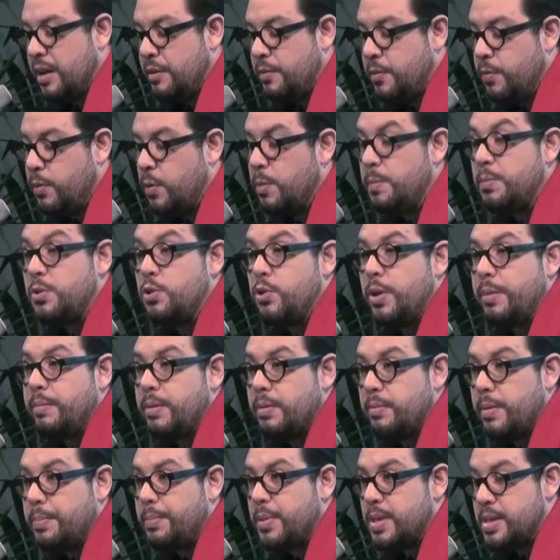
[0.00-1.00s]
and
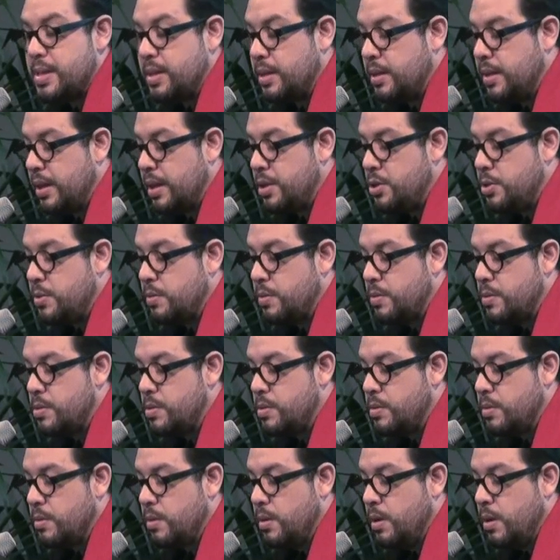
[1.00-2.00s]
form-driven
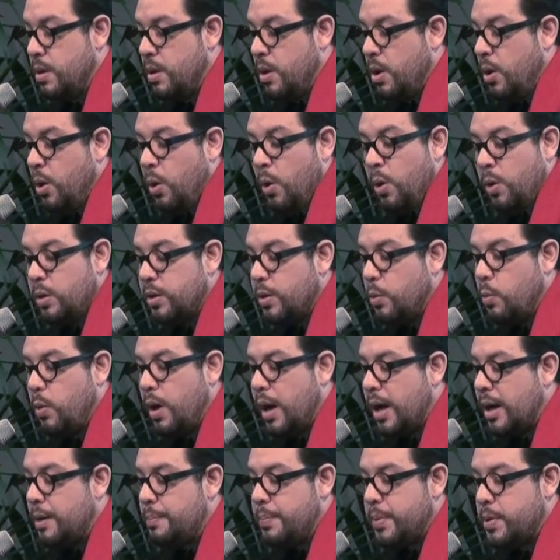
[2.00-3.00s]
representations all the
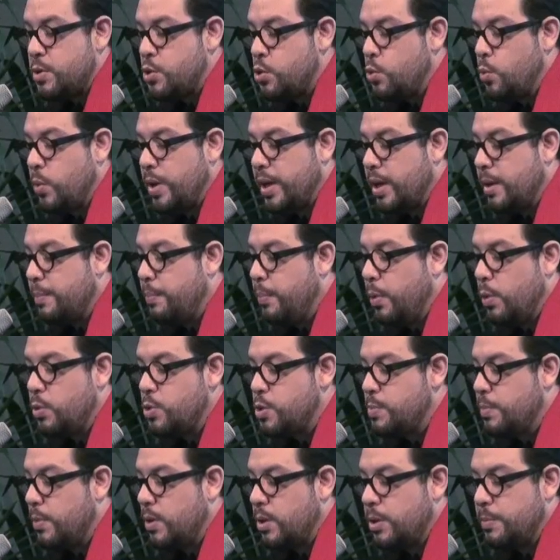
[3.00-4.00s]
while pursuing a
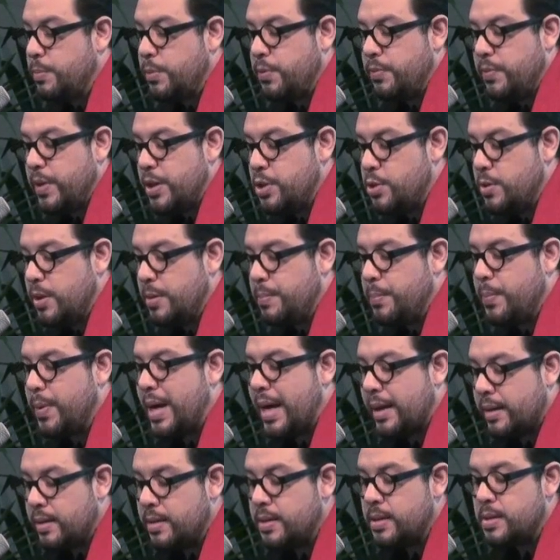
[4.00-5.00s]
postmodern professional
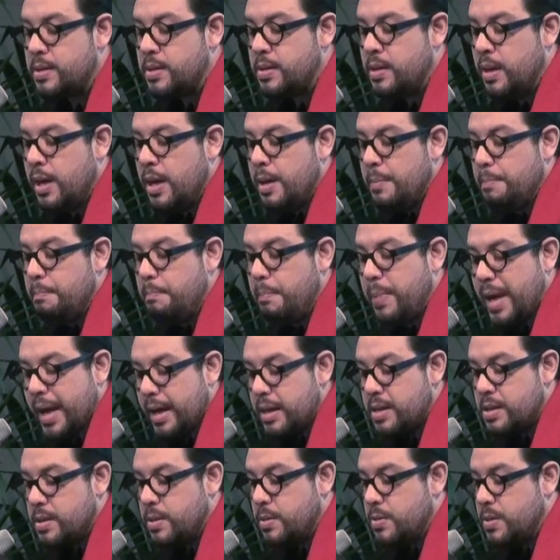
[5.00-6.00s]
practice
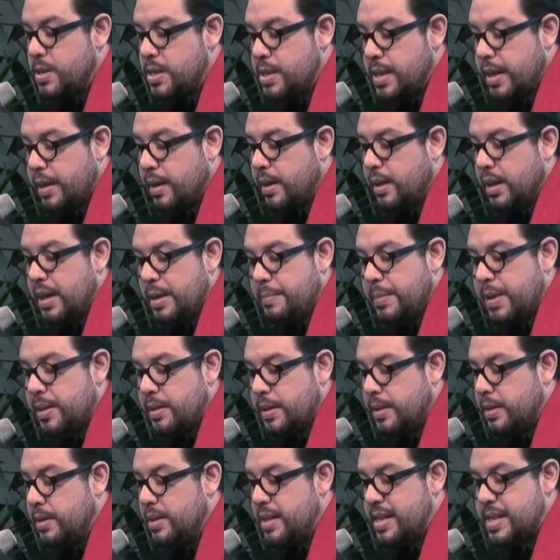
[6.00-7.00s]
based on seeking
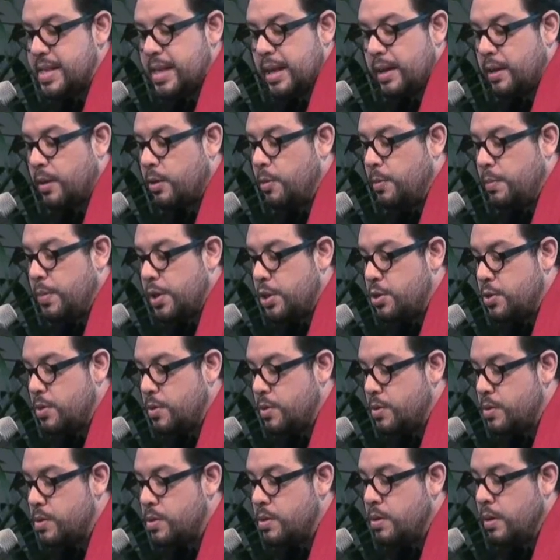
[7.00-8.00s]
limited design
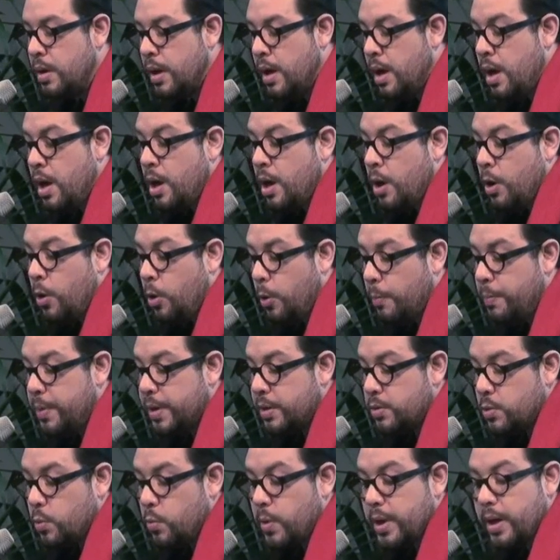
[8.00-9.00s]
commissions,
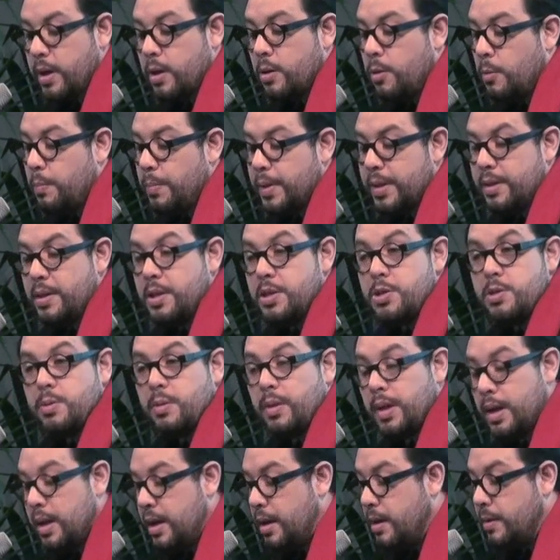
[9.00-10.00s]
hoping to win a
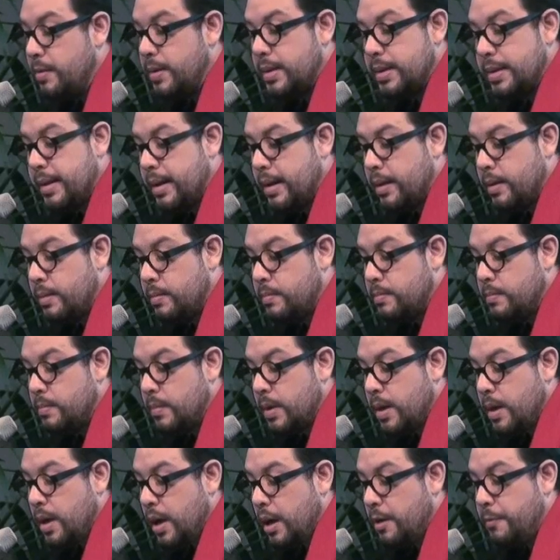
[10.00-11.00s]
competition here and there,
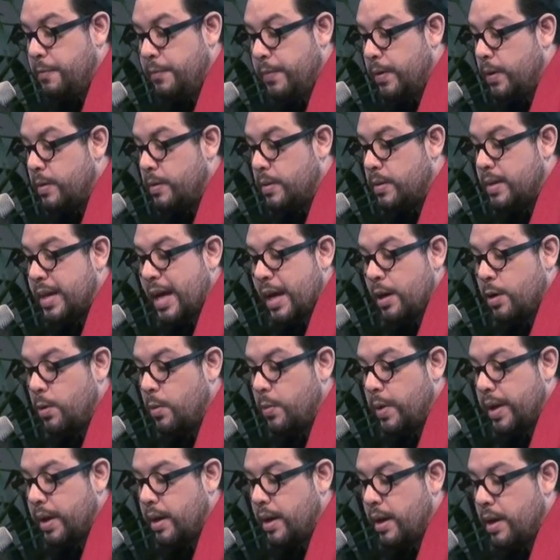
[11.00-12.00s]
and further
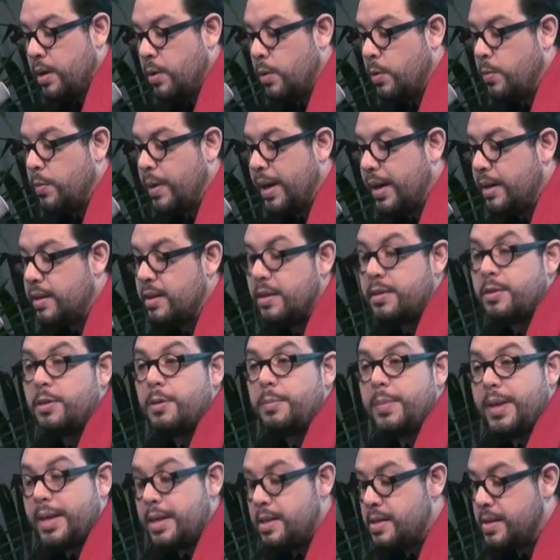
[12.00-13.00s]
narrowing an already
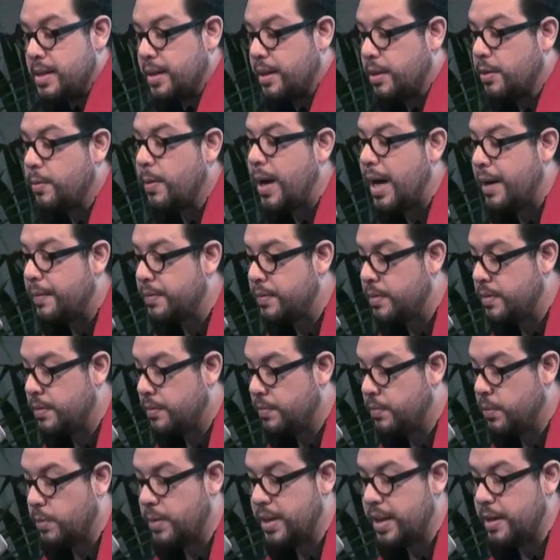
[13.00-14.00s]
deterministic craft
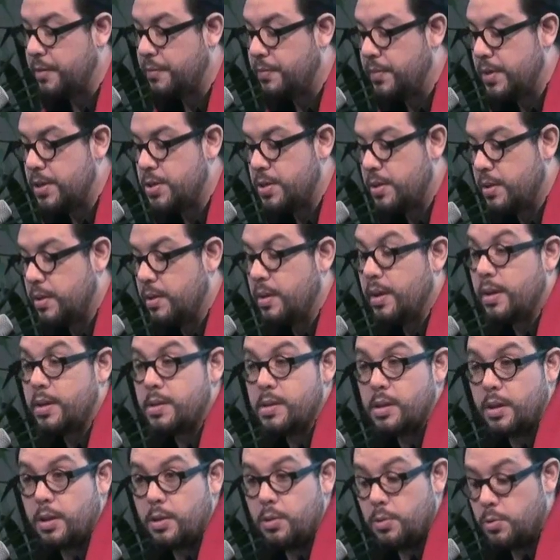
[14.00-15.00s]
for the efficient
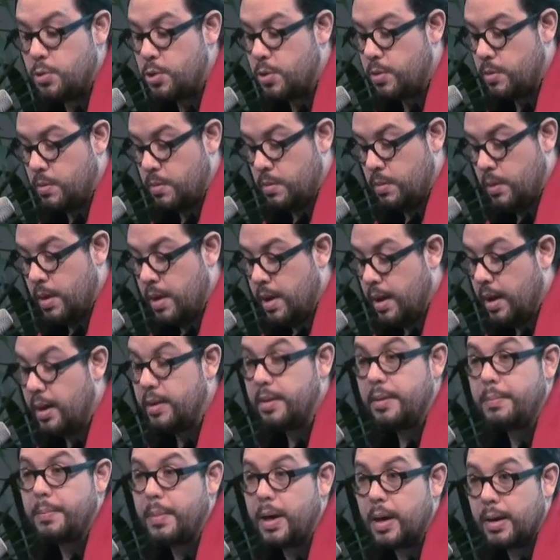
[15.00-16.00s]
execution at
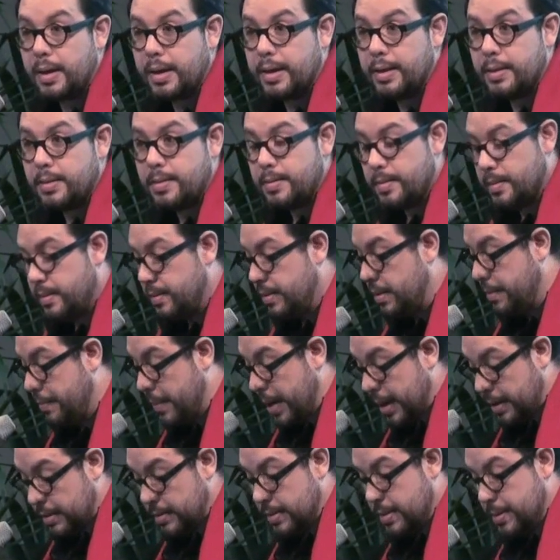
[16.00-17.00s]
the market
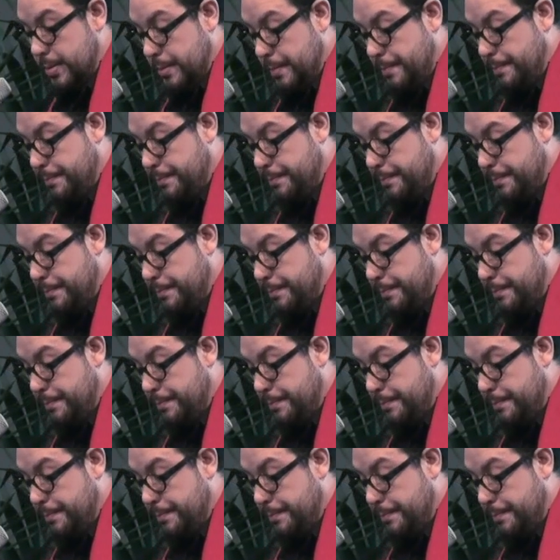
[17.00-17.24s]
demand.